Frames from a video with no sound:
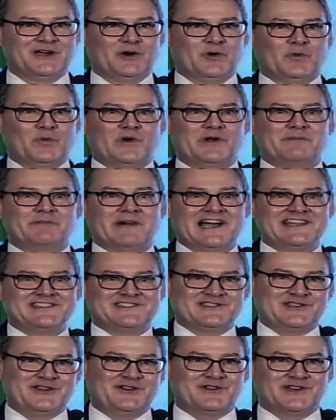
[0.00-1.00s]
When my
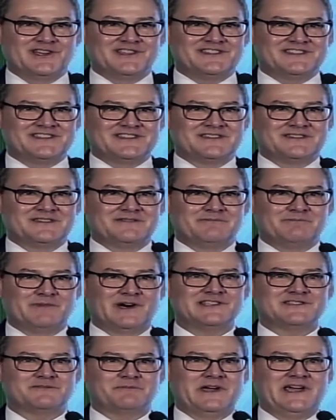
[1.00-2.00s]
students
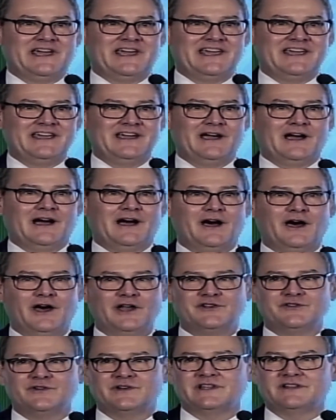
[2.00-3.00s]
must pay
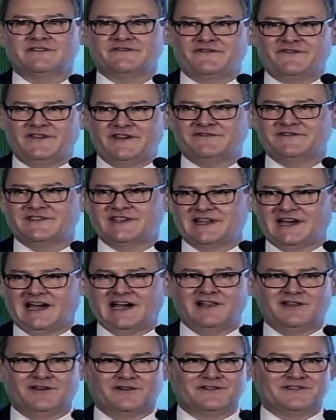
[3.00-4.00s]

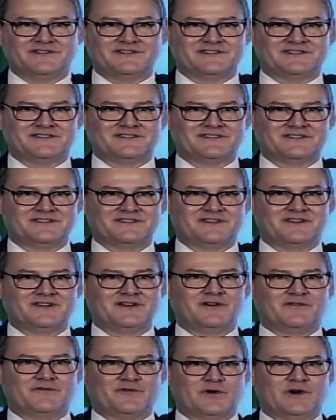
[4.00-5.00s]
$150
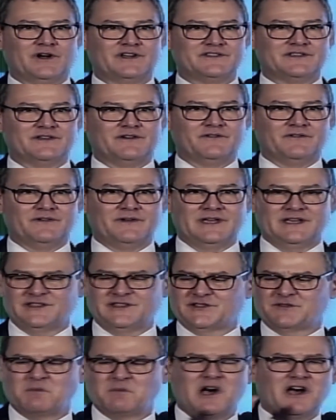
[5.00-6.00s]
for a
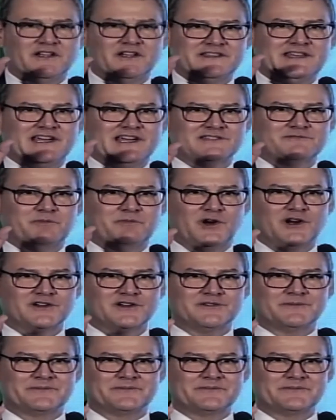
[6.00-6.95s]
small textbook,